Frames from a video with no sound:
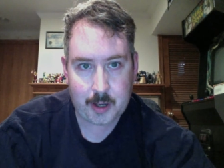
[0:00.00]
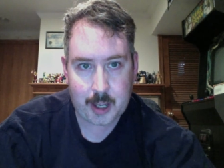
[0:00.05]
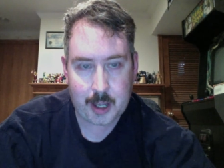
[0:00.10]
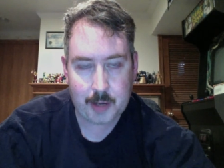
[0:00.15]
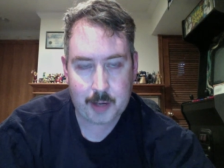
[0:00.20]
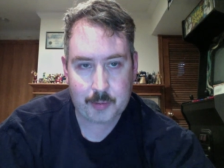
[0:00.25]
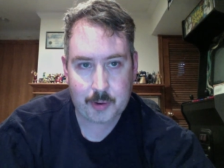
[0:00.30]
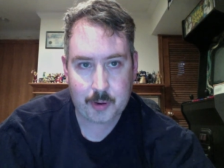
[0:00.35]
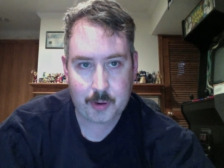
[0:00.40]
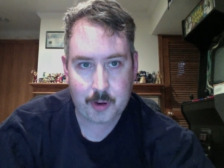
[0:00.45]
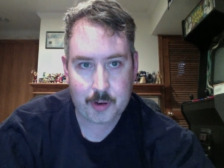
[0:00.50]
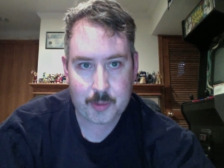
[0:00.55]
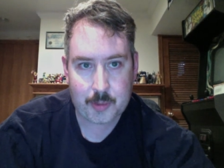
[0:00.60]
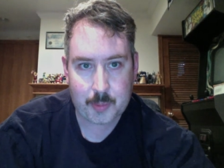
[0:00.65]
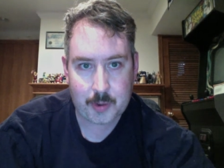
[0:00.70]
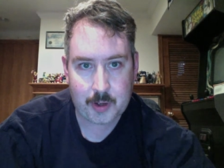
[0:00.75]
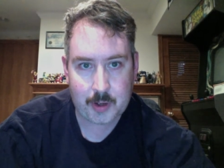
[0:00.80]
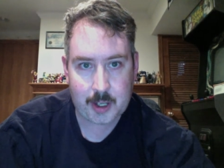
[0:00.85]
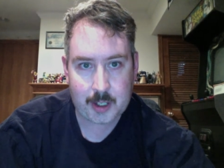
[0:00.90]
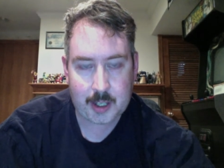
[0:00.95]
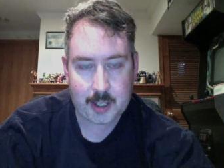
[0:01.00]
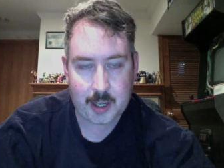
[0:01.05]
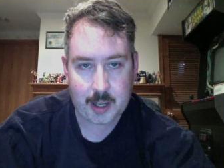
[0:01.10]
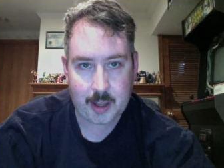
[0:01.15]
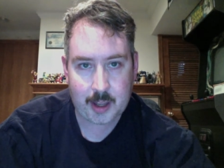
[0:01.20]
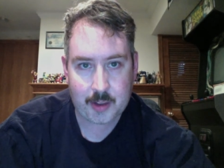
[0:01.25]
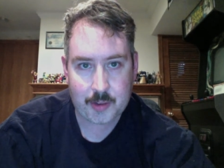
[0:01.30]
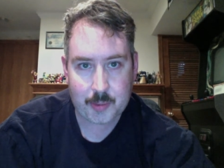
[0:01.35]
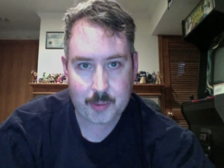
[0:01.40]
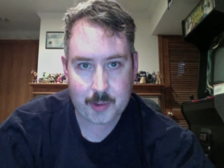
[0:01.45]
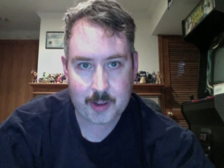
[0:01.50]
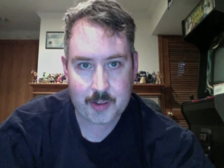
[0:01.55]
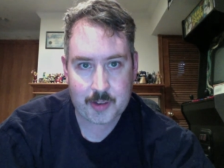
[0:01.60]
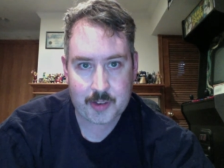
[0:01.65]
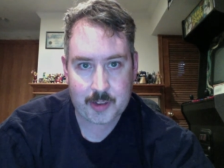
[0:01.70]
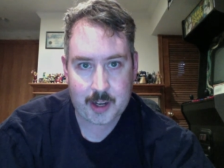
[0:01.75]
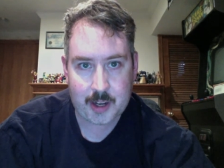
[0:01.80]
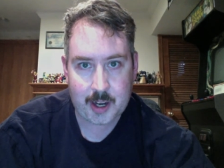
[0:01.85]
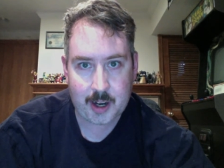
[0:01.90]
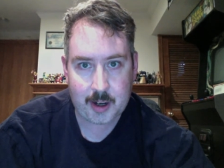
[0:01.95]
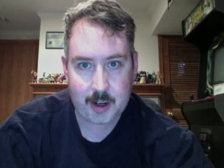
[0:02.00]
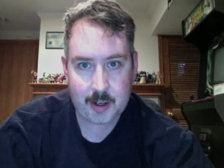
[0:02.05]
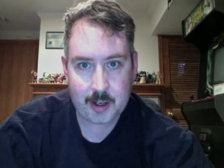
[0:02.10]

and of course Maria Kanellis was there.